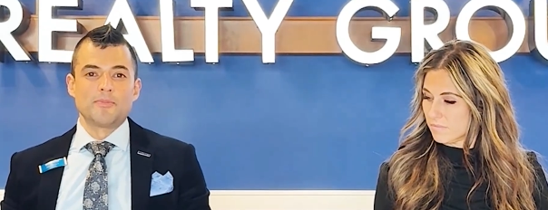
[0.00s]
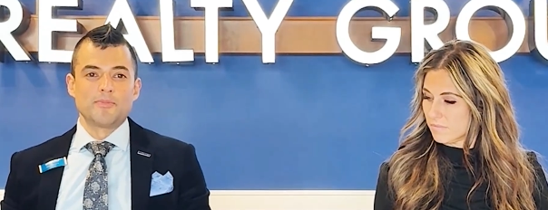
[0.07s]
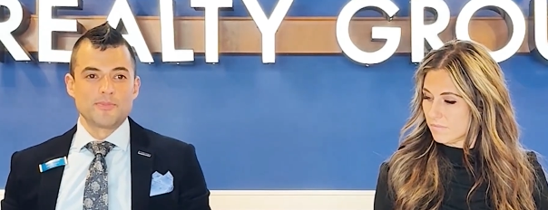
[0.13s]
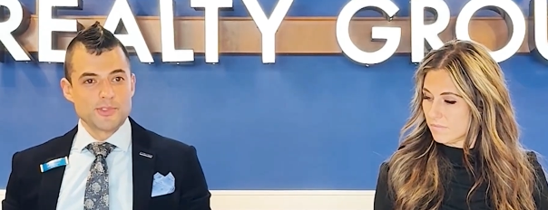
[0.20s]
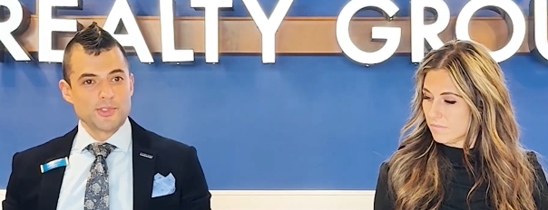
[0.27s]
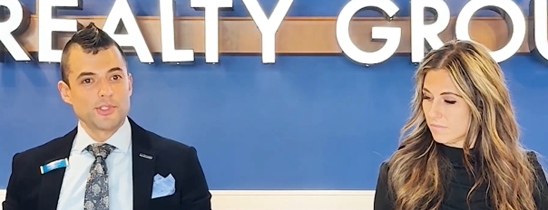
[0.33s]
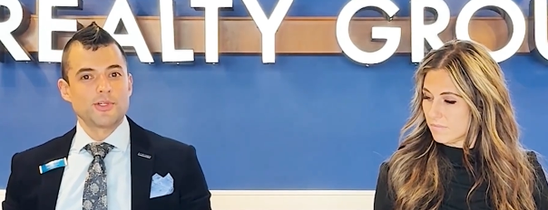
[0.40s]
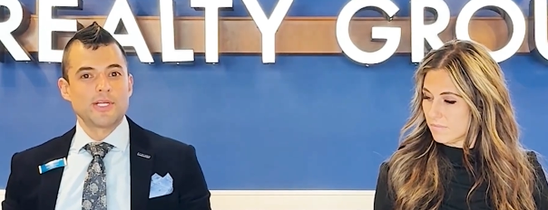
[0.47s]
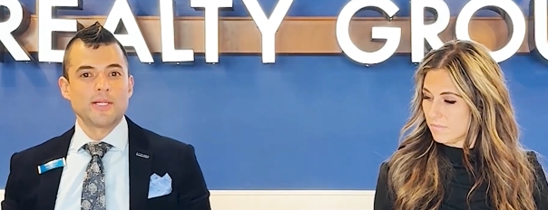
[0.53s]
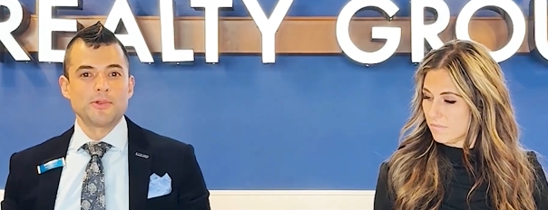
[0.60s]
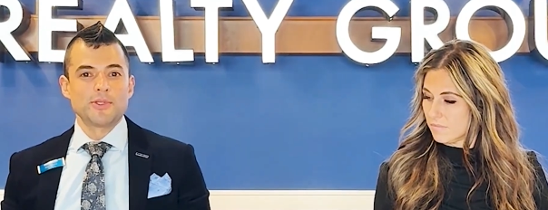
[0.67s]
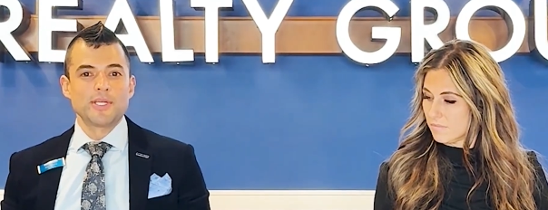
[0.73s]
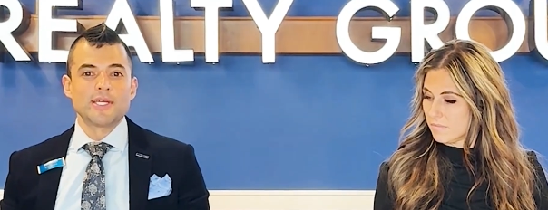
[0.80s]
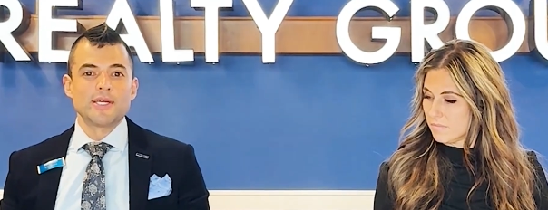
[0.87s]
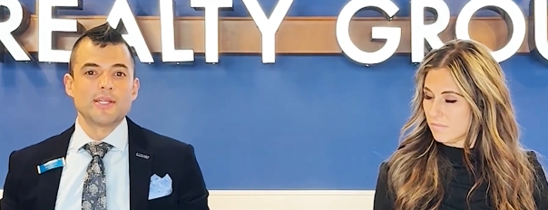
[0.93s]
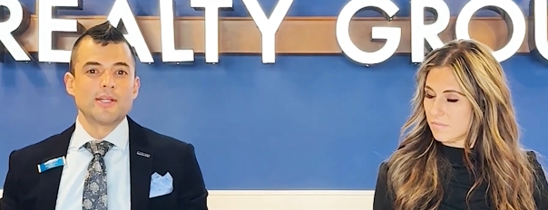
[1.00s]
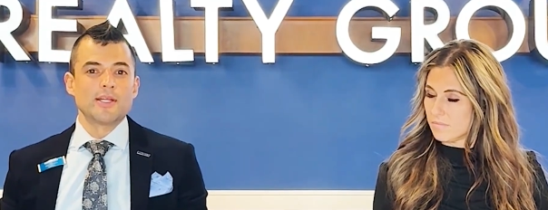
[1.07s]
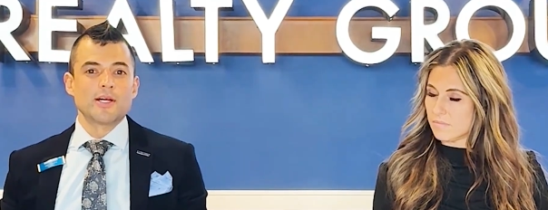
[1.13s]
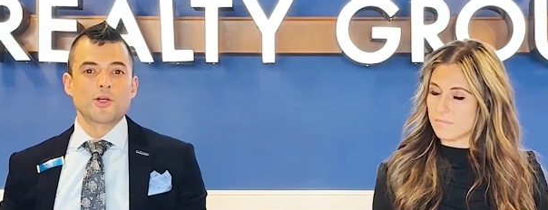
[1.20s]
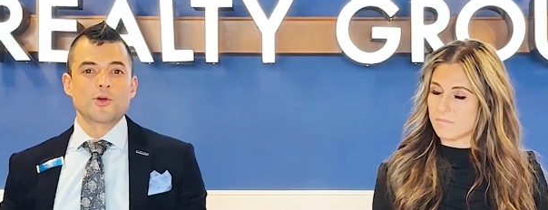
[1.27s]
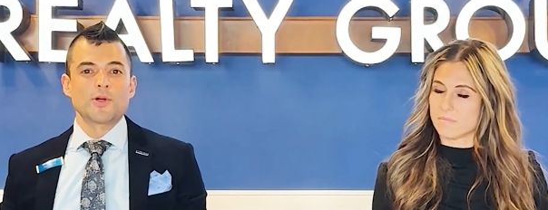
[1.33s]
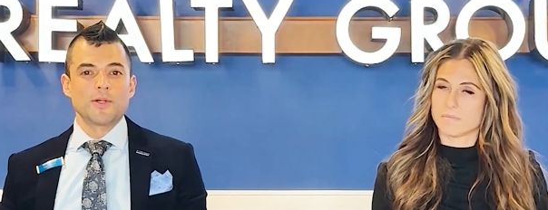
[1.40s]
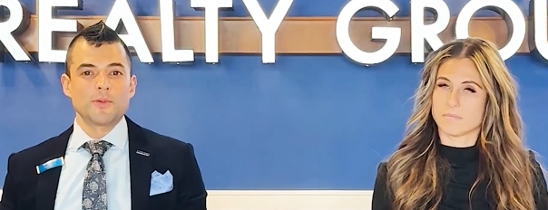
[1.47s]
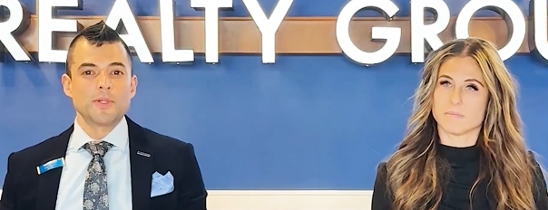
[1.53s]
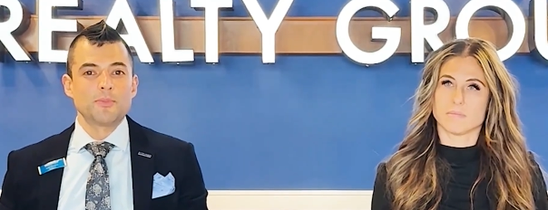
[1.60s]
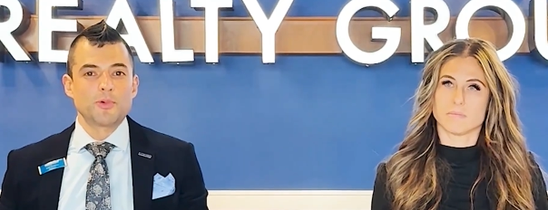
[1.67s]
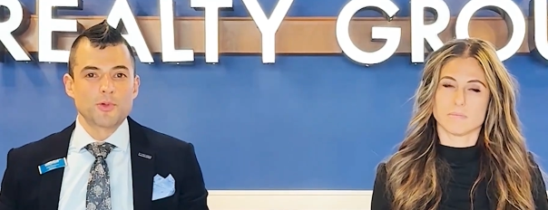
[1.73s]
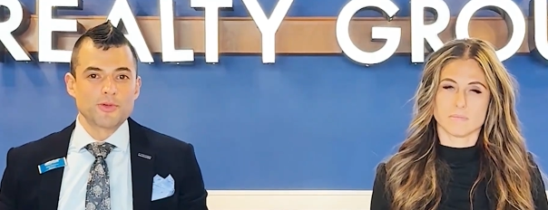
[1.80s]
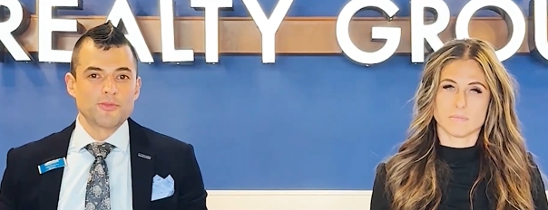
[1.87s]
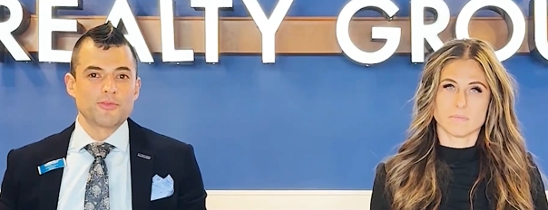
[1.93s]
Speaker 1: So you're able to get a credit
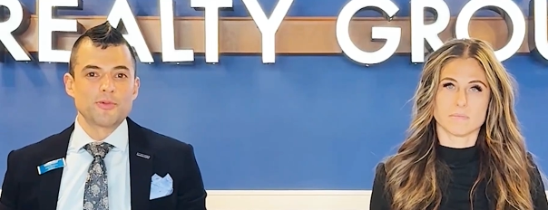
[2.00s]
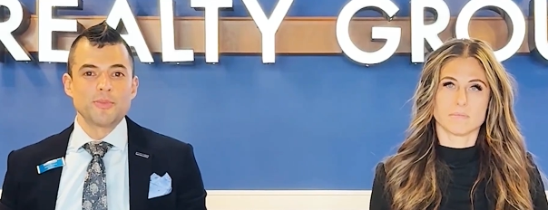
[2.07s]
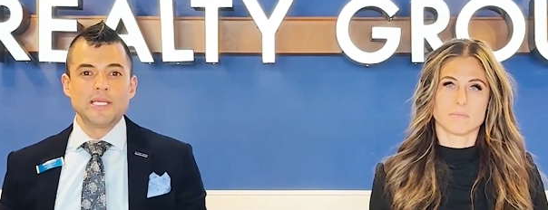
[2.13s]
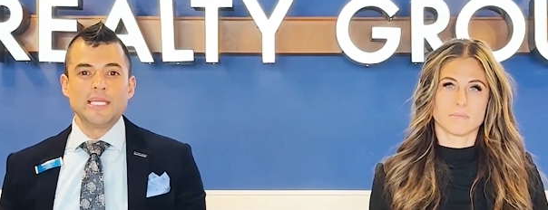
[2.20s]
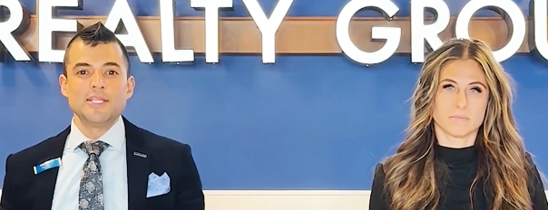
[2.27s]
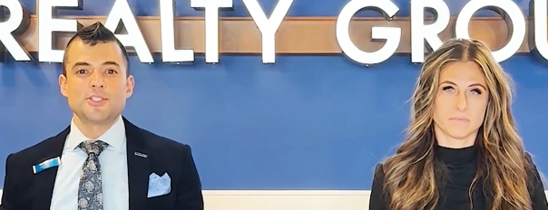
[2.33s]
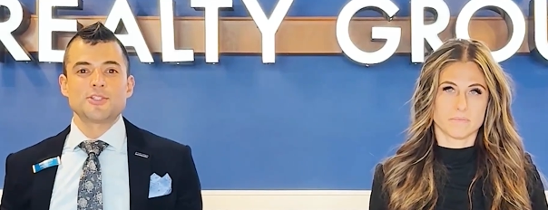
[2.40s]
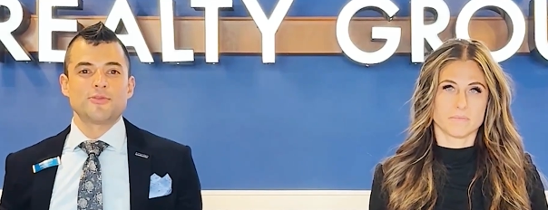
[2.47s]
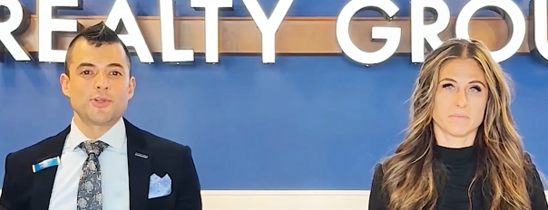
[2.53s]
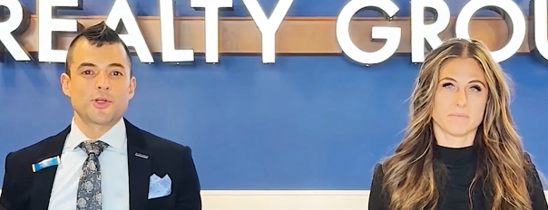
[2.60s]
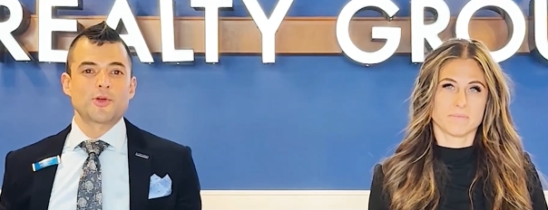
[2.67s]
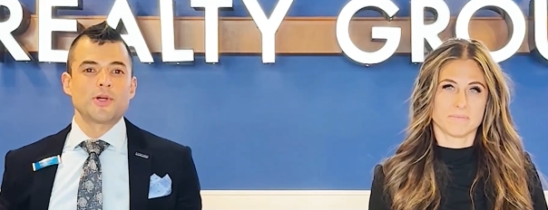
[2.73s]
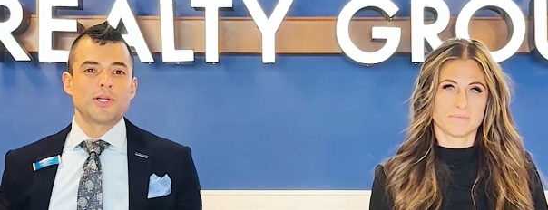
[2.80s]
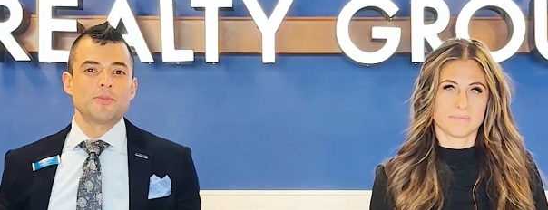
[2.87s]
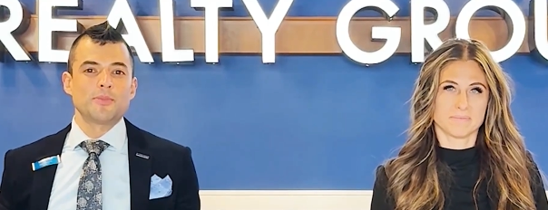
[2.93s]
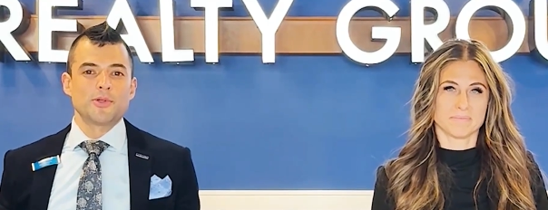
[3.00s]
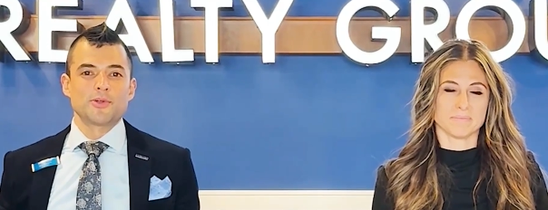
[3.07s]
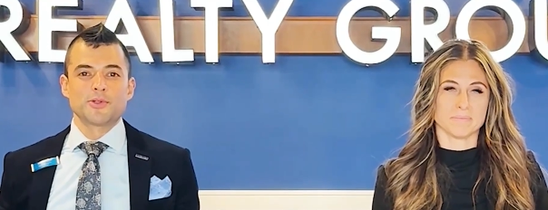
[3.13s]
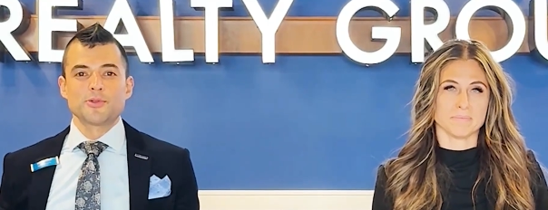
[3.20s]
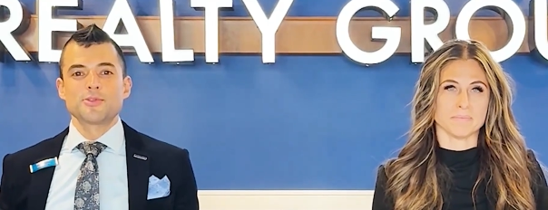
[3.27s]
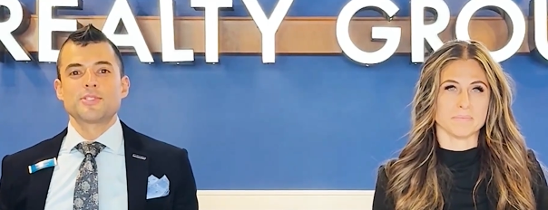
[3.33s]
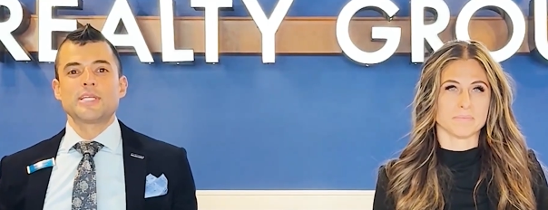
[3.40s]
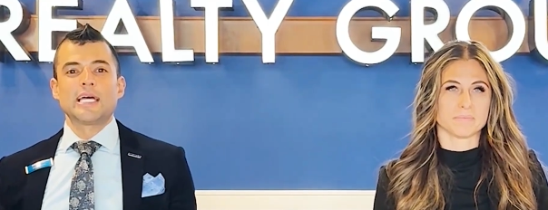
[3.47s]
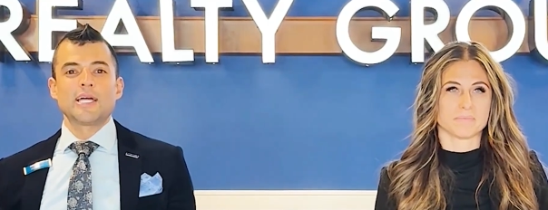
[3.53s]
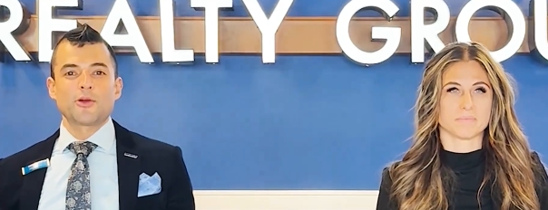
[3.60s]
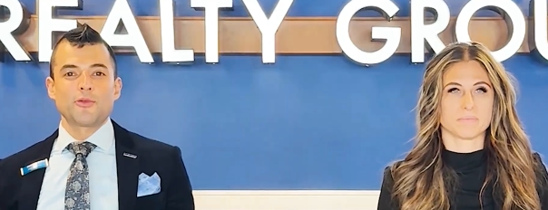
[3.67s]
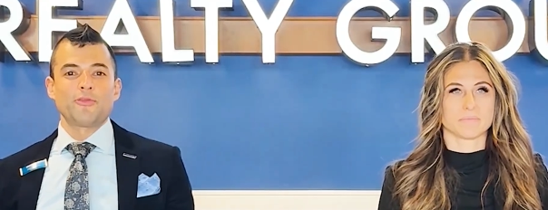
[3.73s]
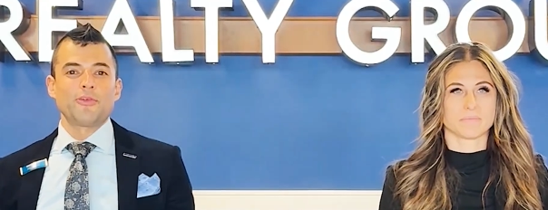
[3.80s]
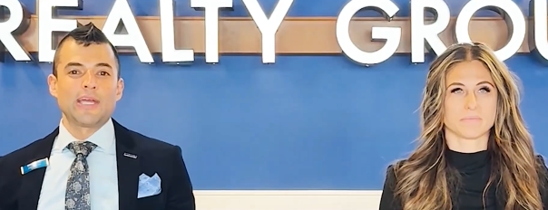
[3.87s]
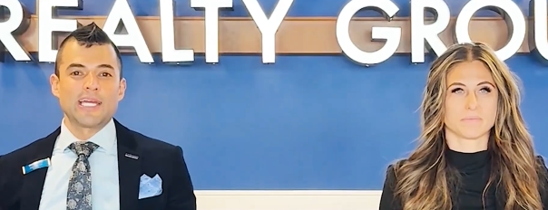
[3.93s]
report from each of your credit bureaus, the
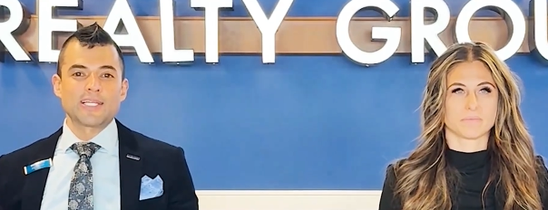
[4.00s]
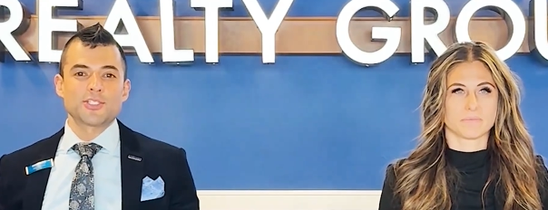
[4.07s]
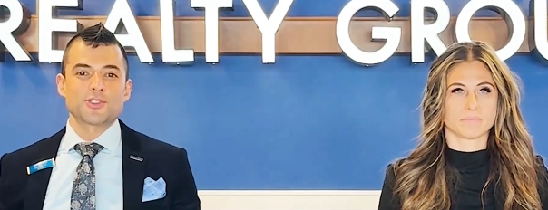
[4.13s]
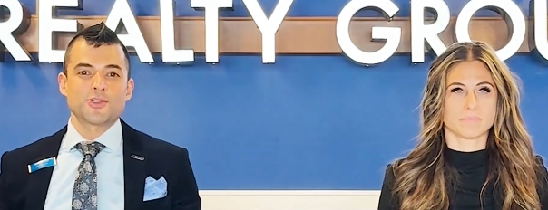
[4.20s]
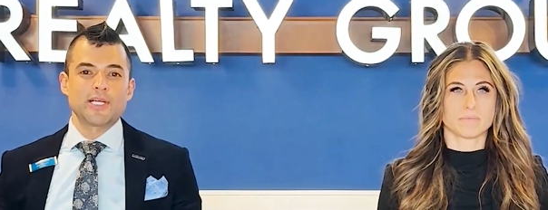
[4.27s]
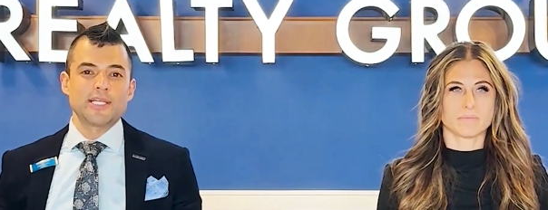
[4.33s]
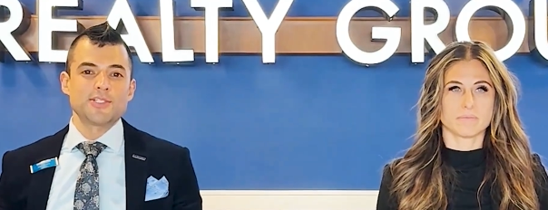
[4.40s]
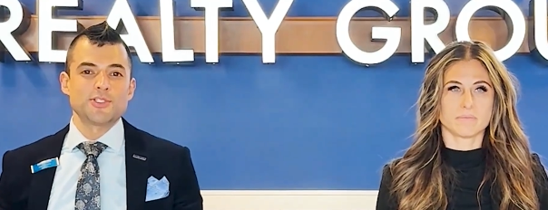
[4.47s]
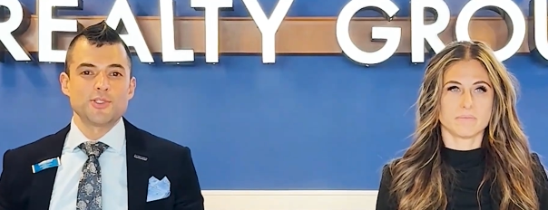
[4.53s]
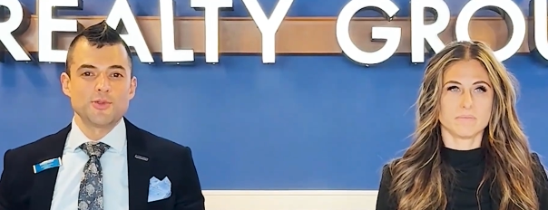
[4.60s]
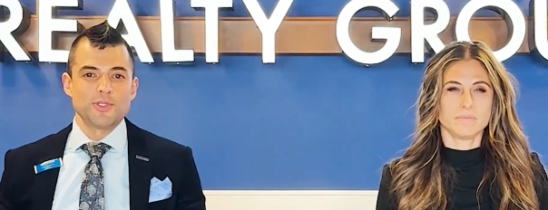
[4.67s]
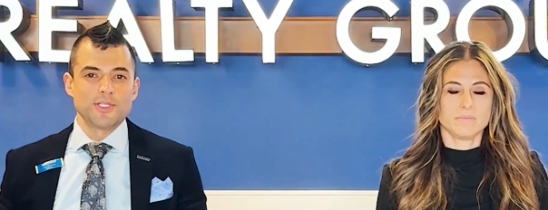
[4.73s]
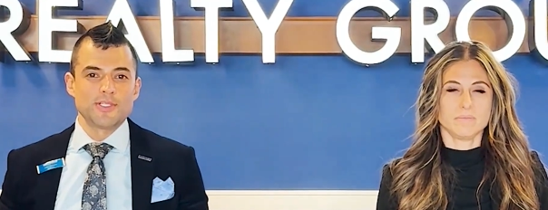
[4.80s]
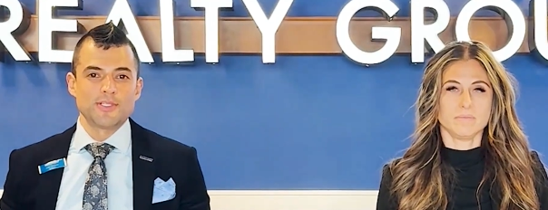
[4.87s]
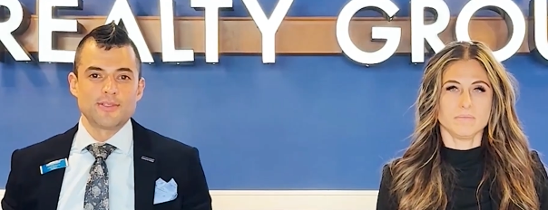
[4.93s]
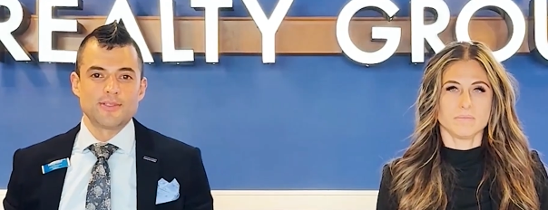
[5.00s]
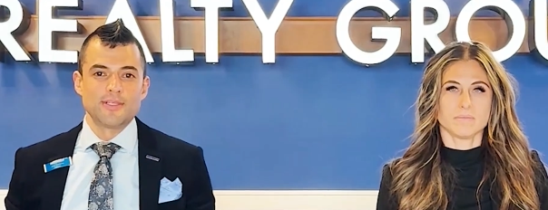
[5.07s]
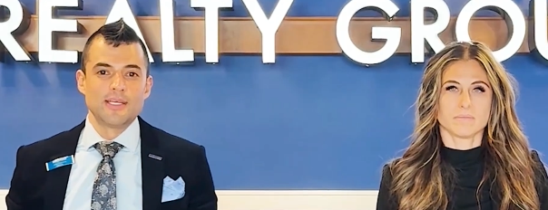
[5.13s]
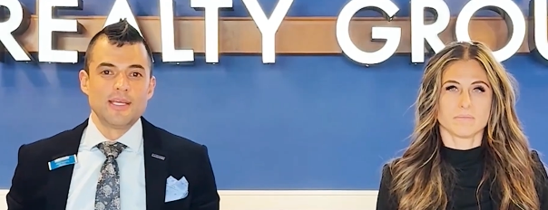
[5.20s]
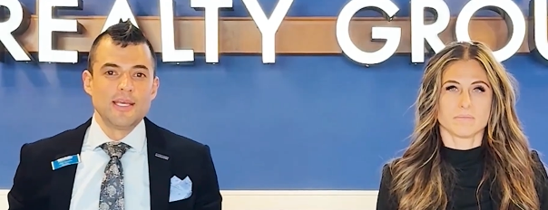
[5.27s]
Equifax, TransUnion,